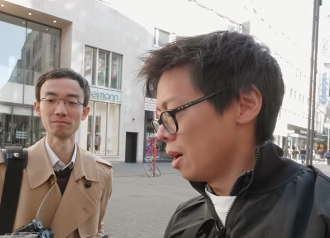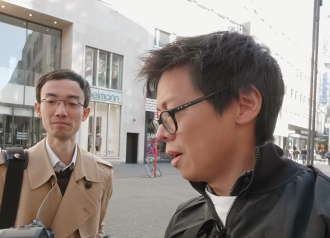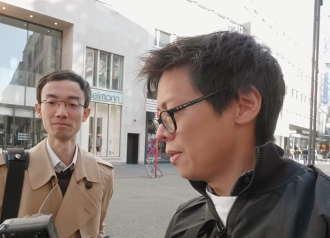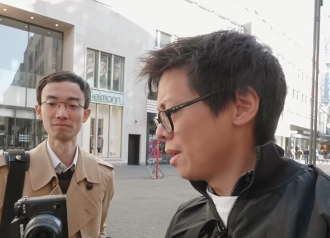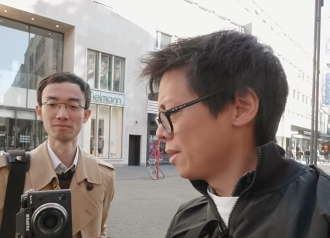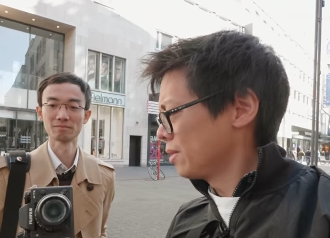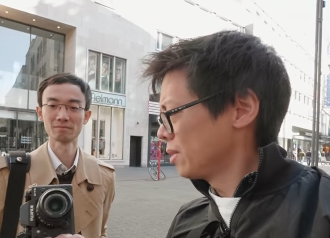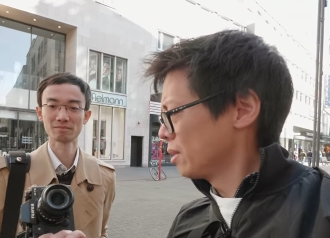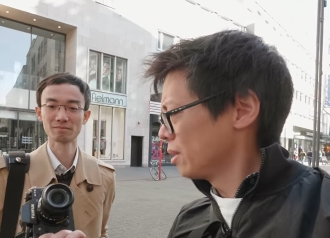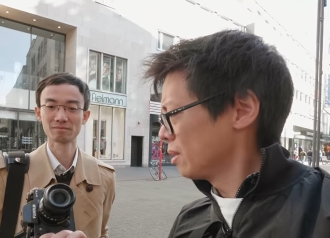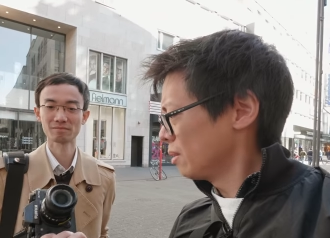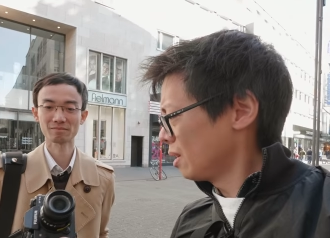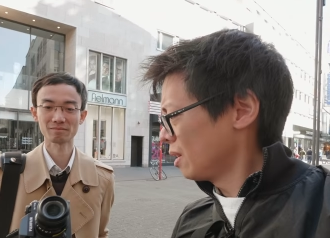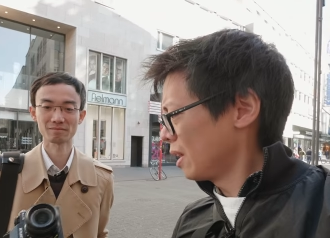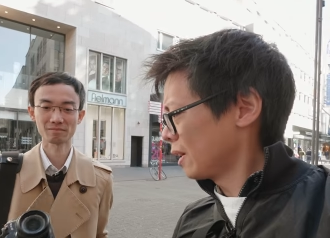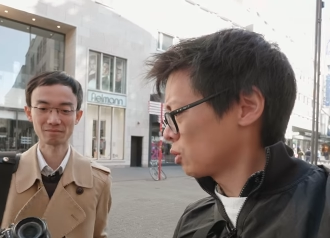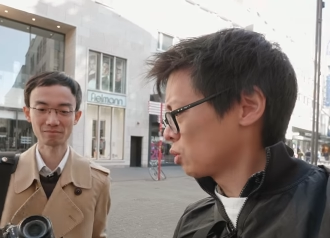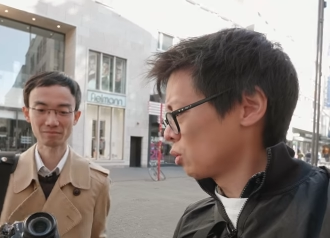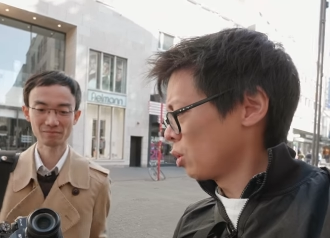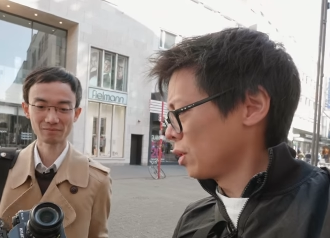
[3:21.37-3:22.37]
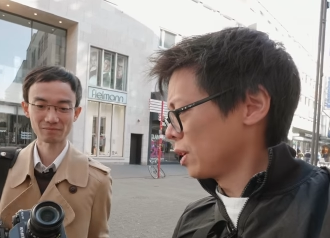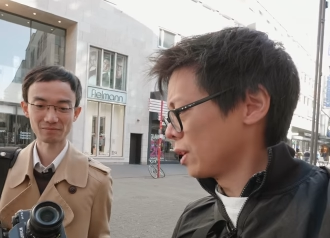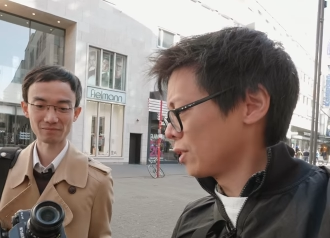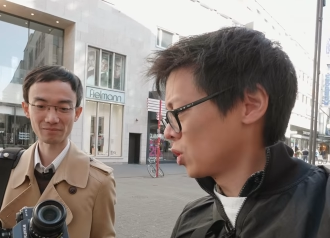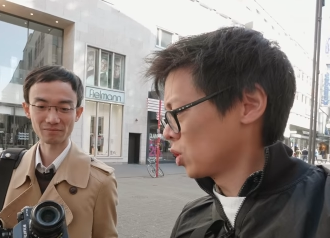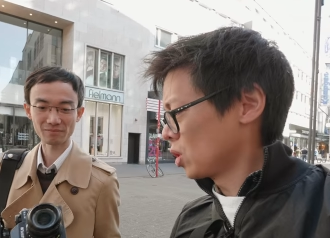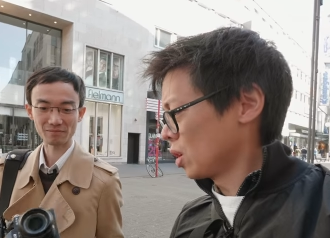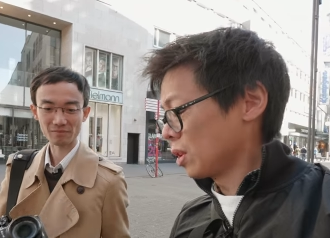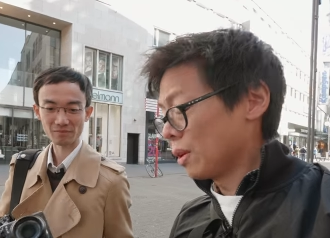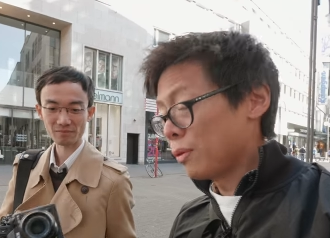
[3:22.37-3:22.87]
Speaker 1: And then the
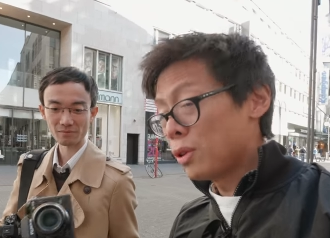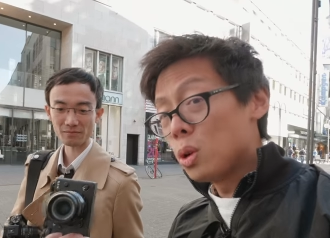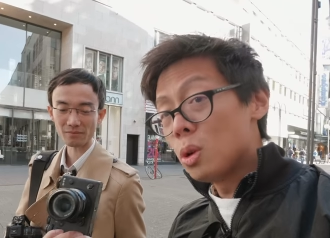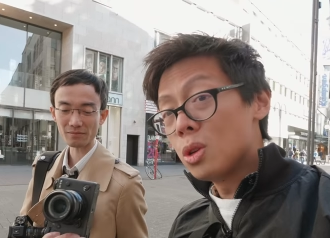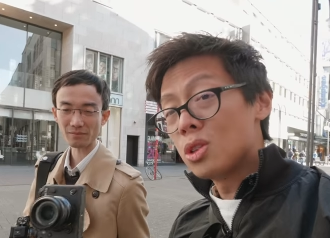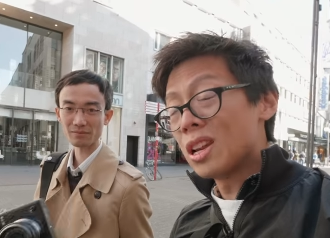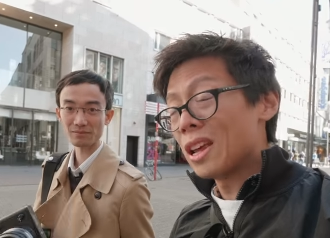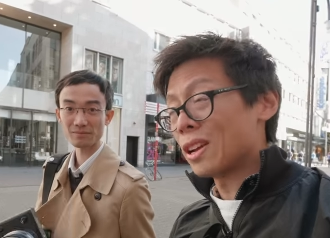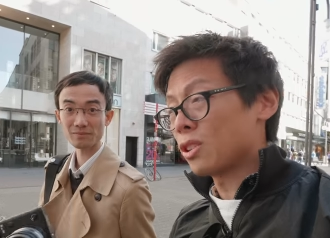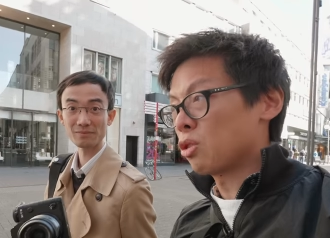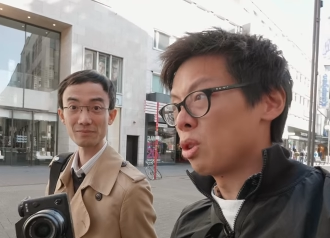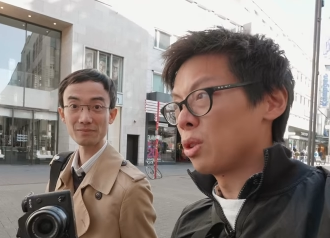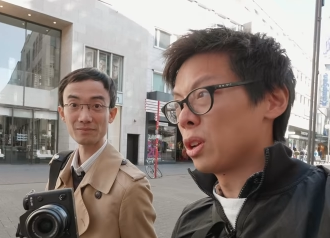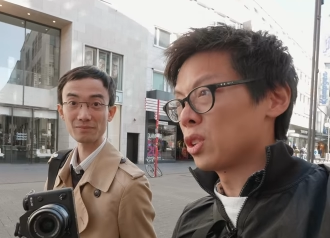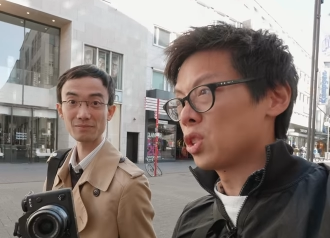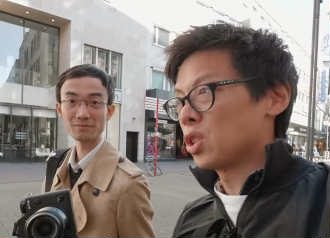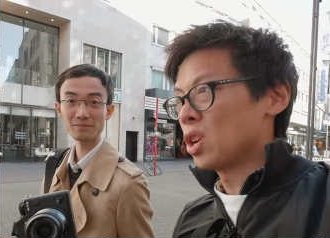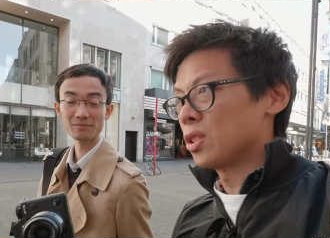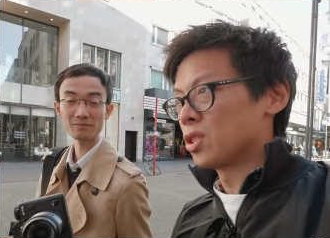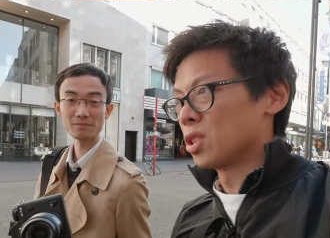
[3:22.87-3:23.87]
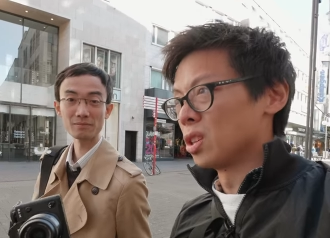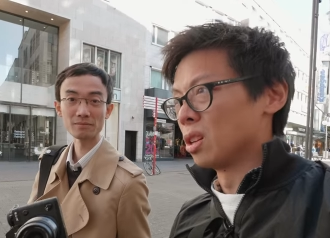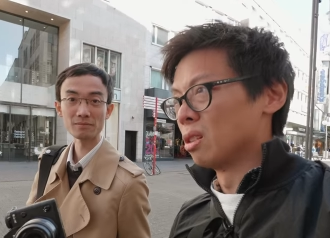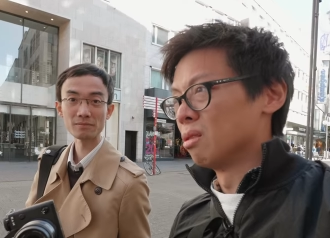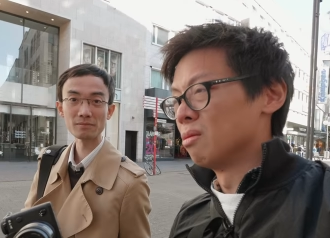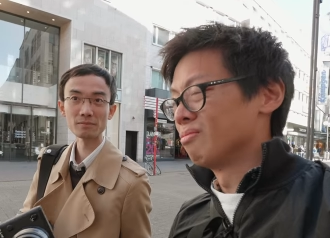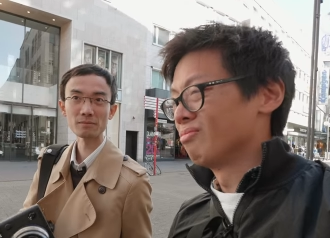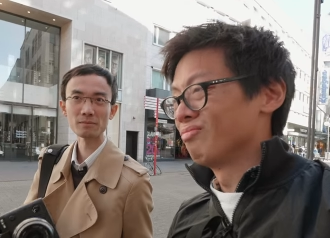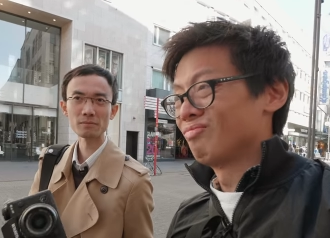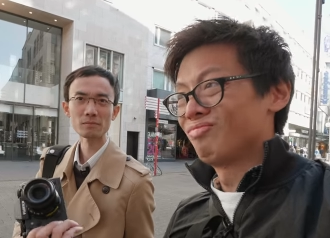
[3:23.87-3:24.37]
electronic shutter. If you use electronic
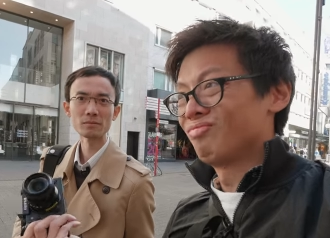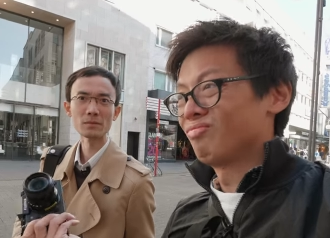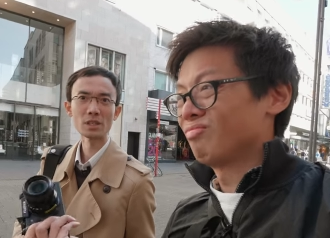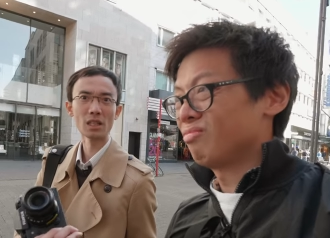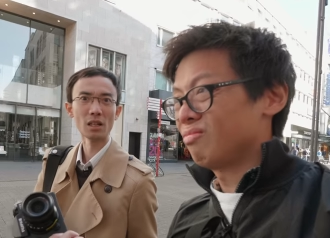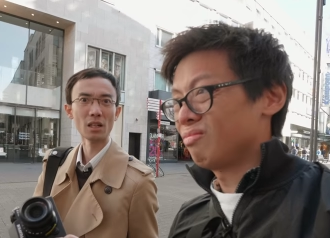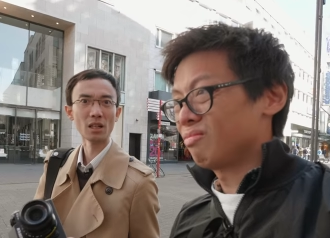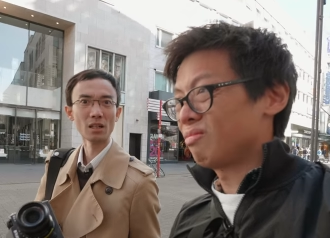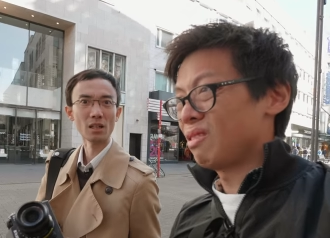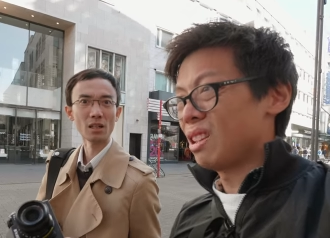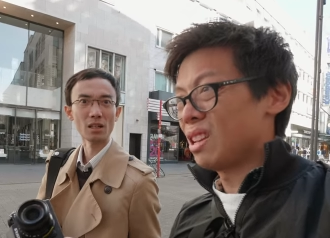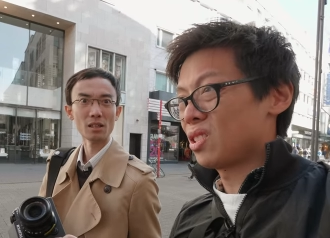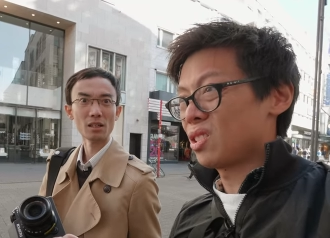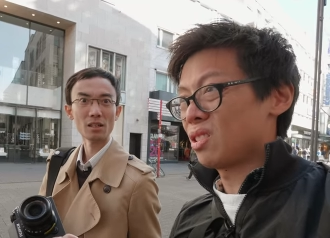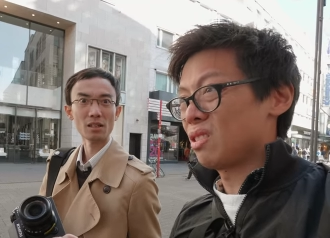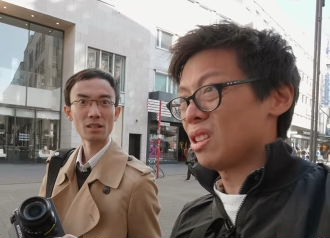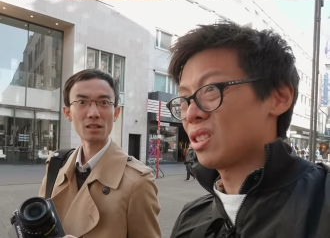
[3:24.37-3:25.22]
shutter, it's